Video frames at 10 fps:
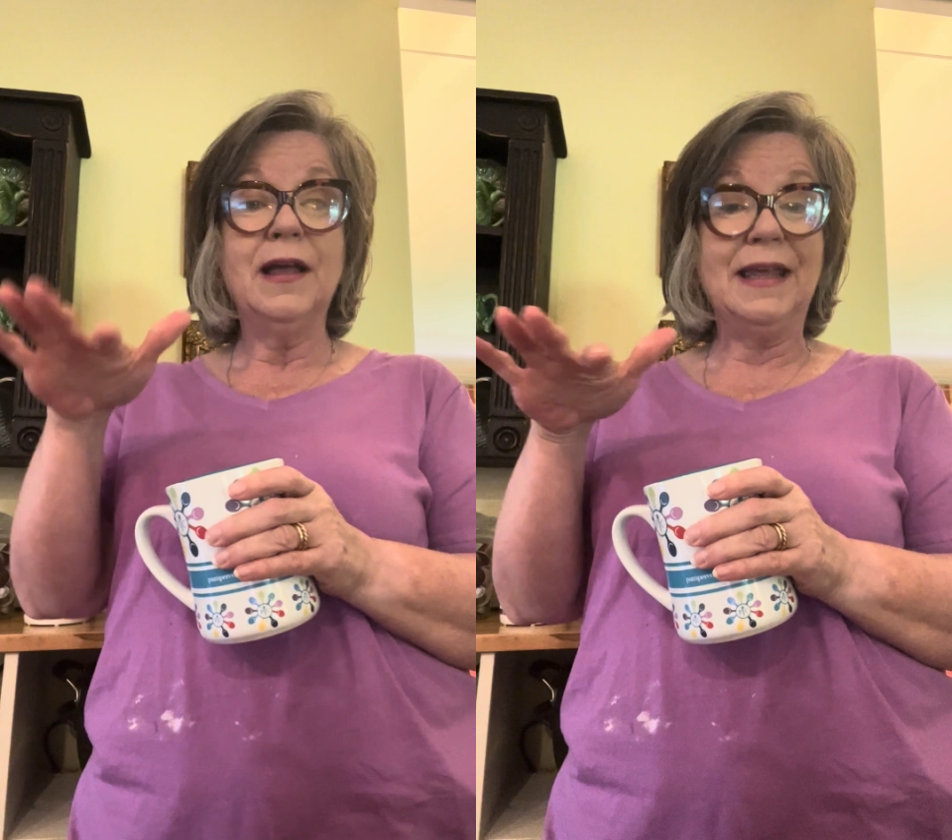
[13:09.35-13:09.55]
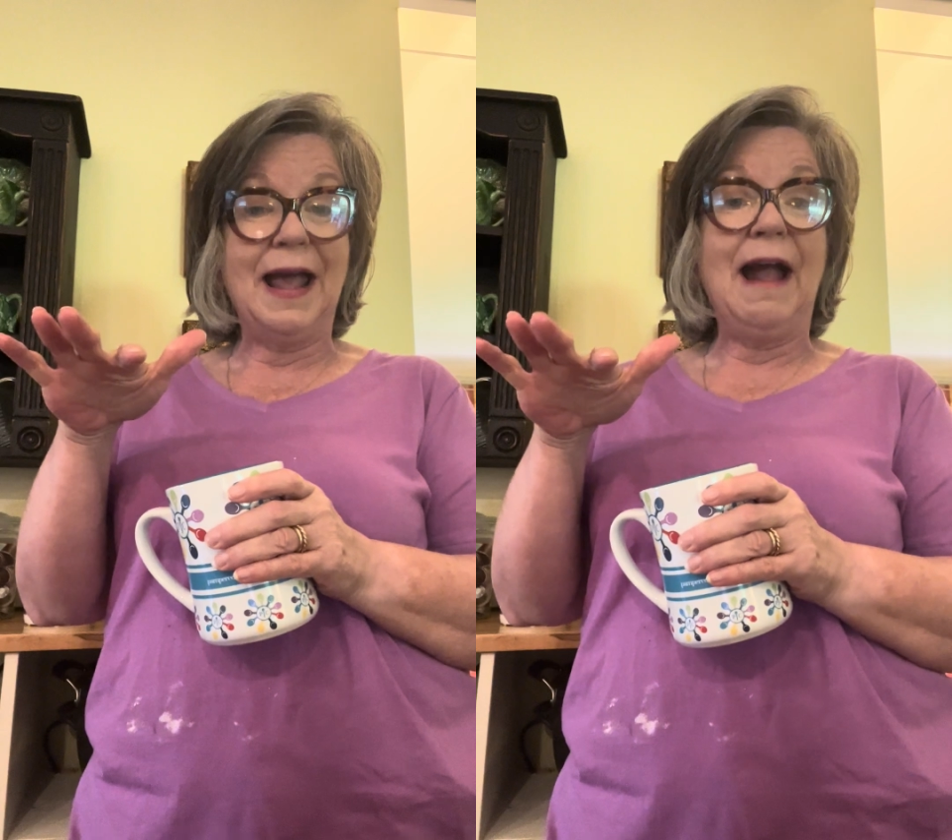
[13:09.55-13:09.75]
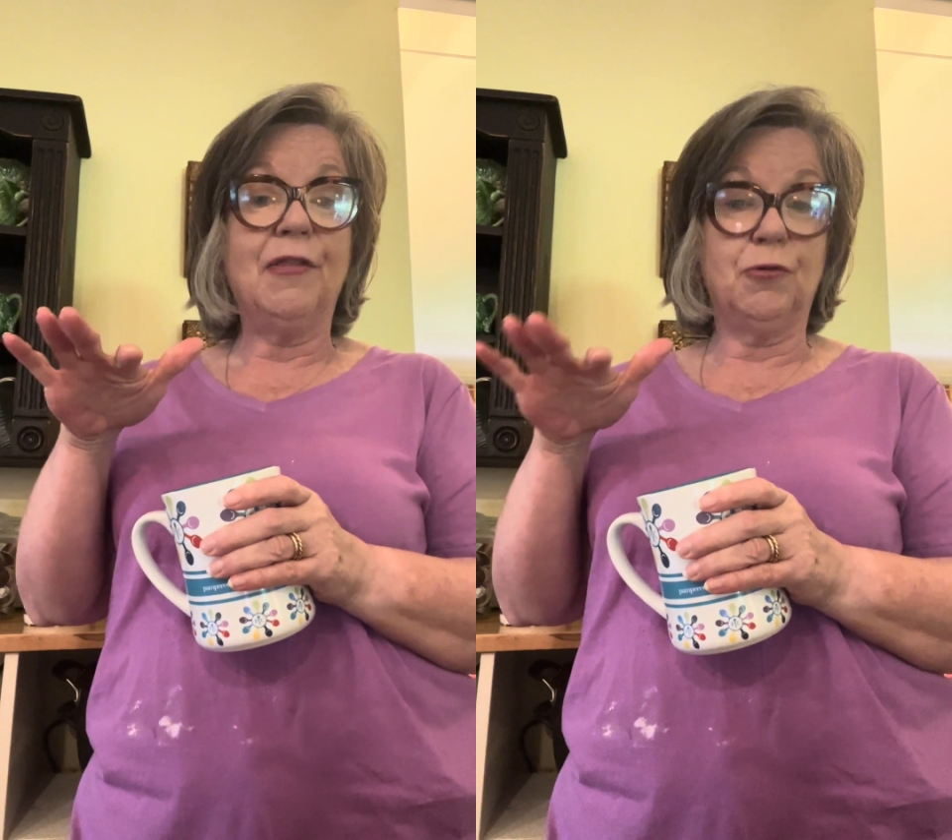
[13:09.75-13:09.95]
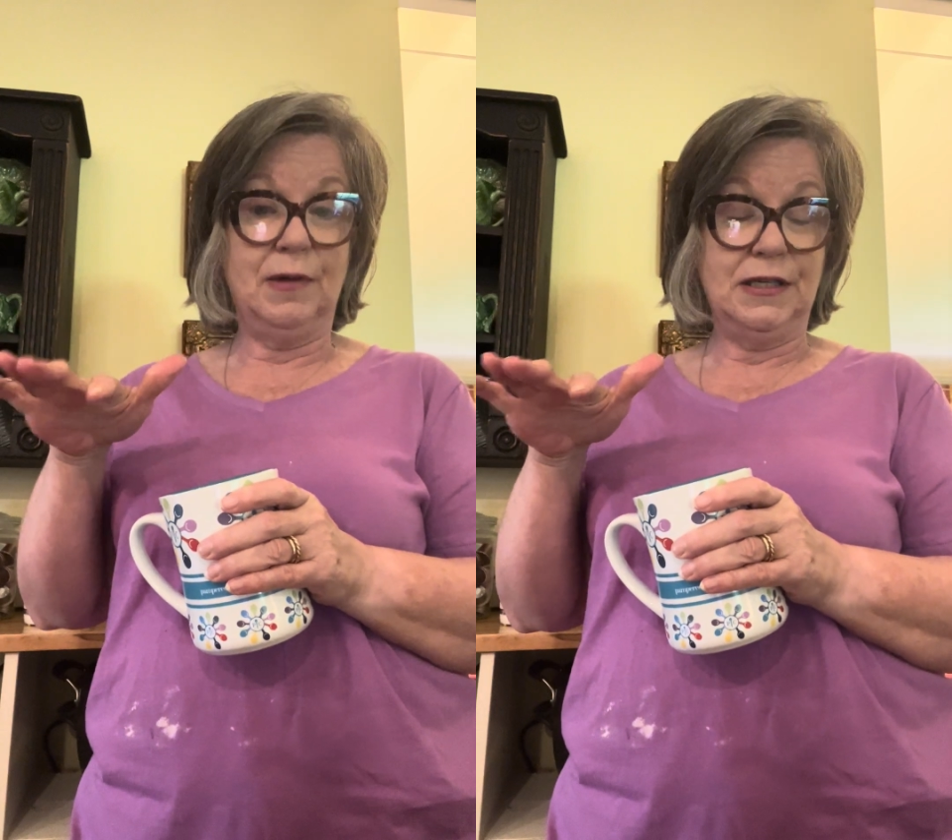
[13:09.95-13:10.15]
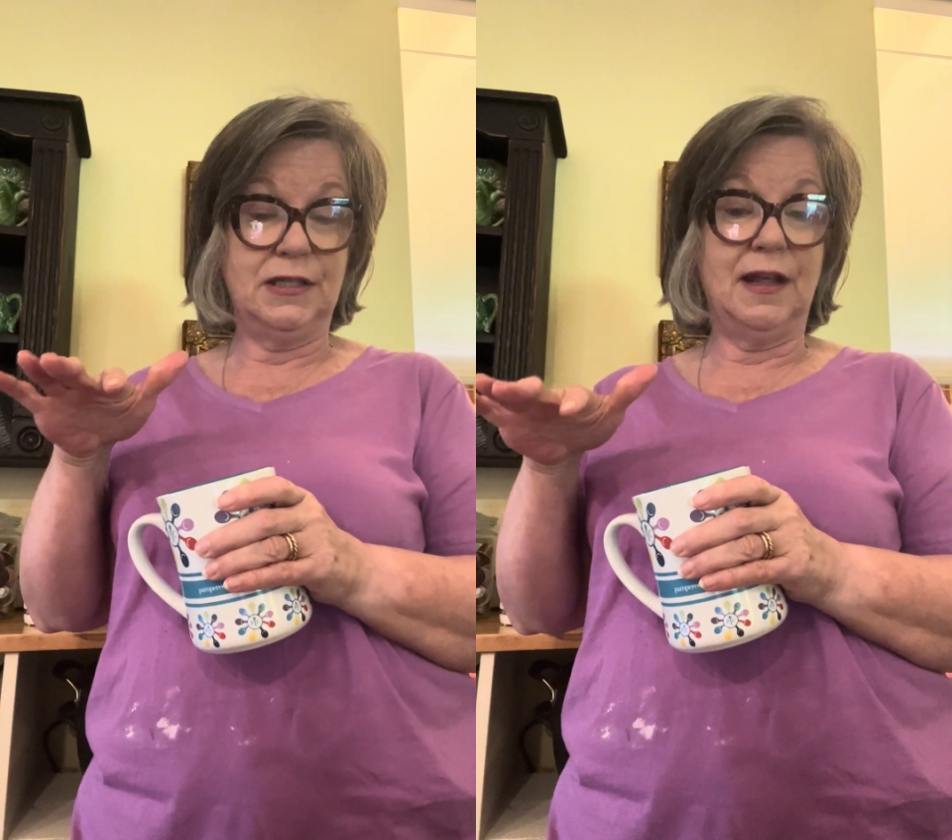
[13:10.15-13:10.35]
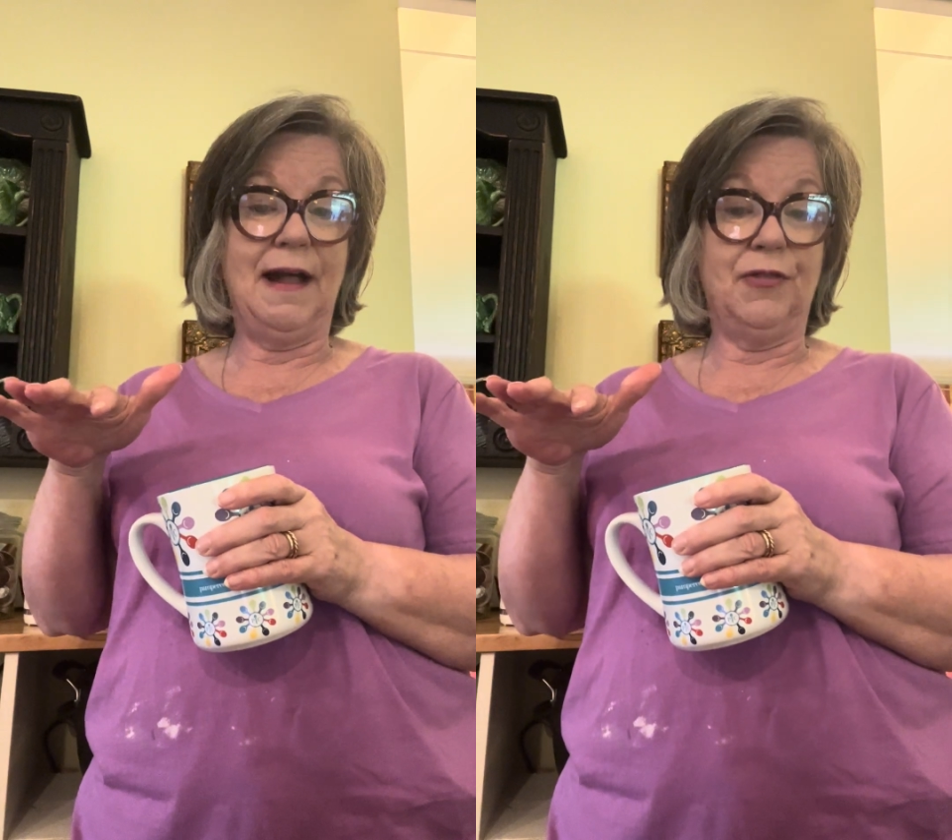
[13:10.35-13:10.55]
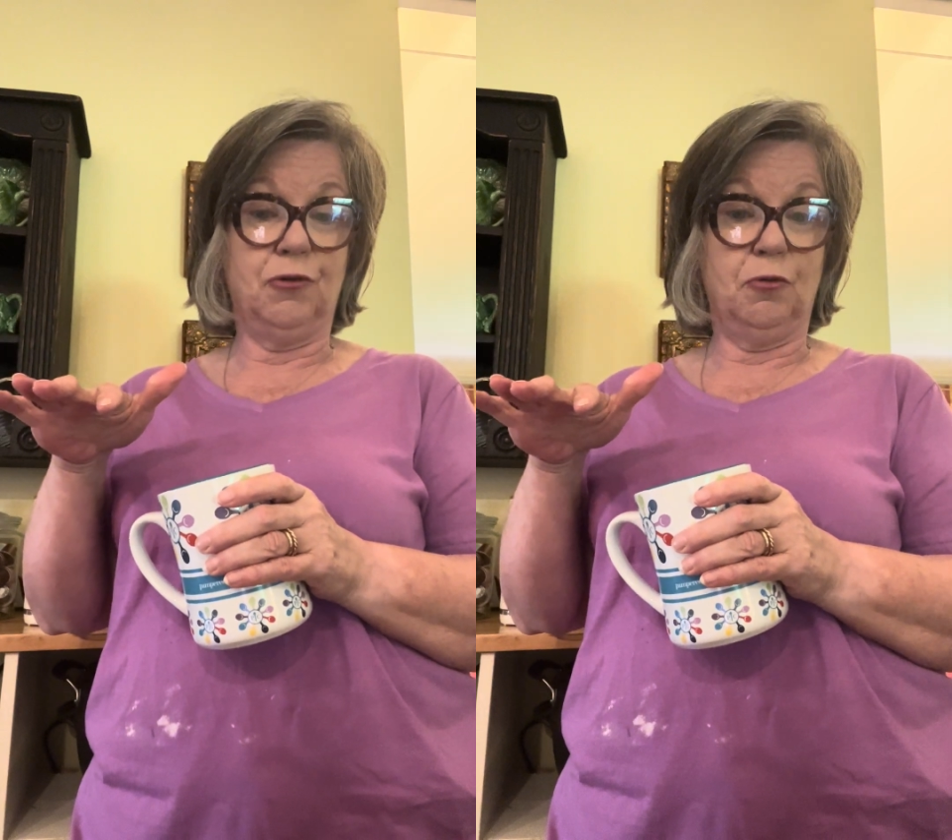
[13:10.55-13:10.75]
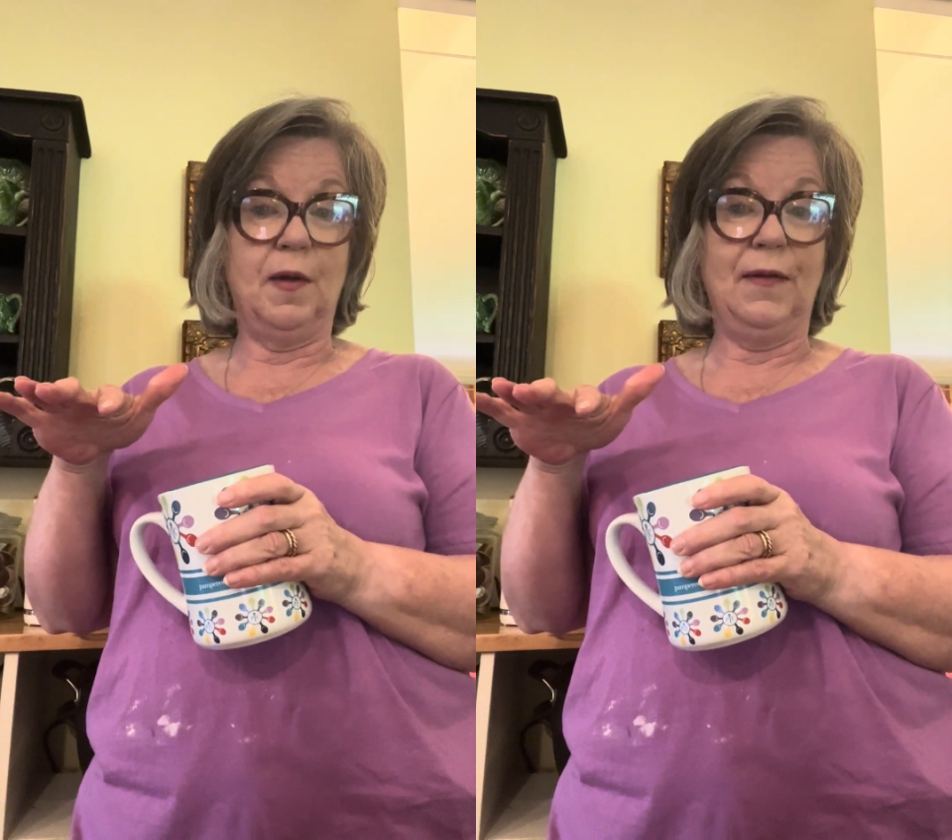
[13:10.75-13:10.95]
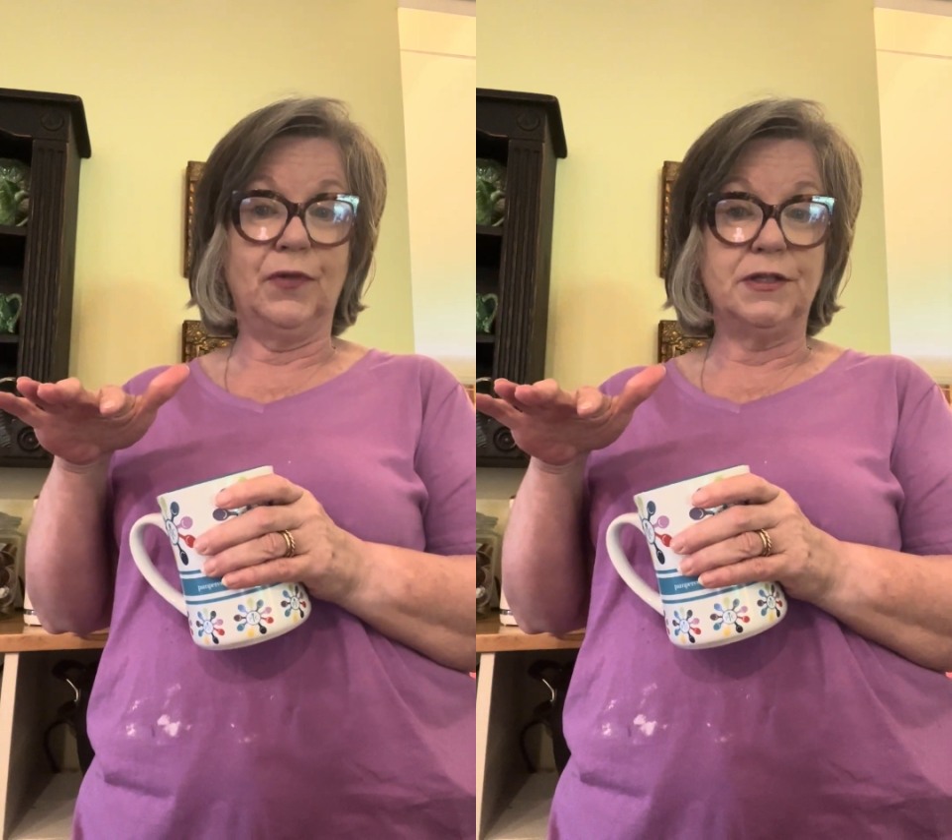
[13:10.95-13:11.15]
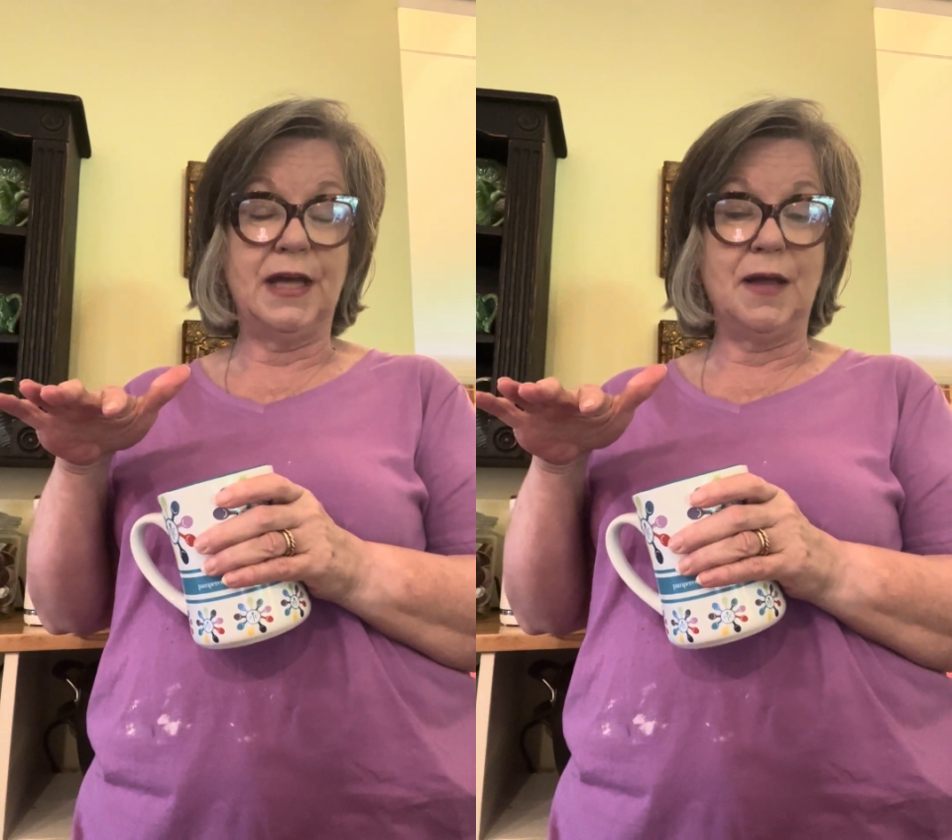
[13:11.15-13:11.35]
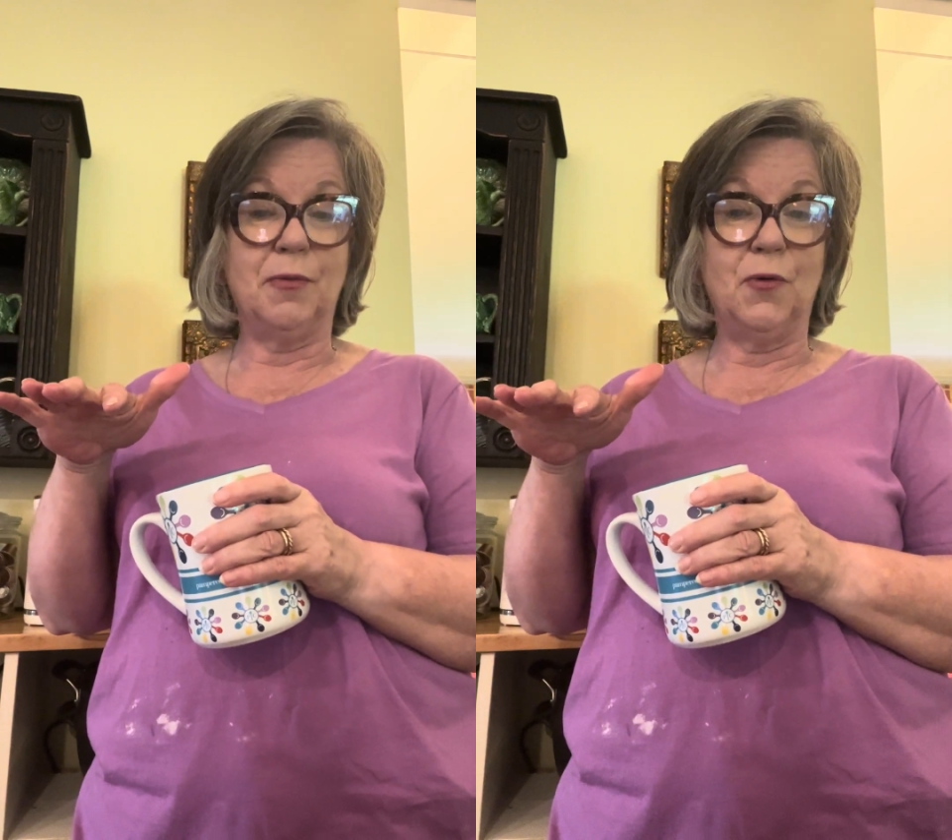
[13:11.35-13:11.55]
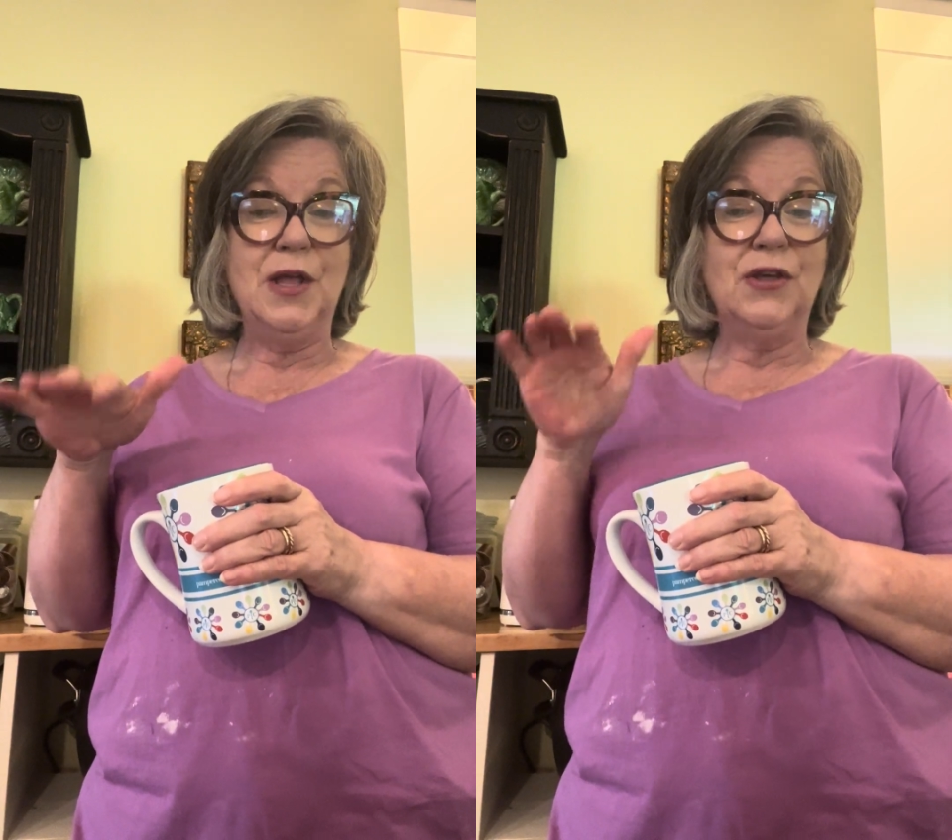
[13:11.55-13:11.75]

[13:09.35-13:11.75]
gathering together around the table.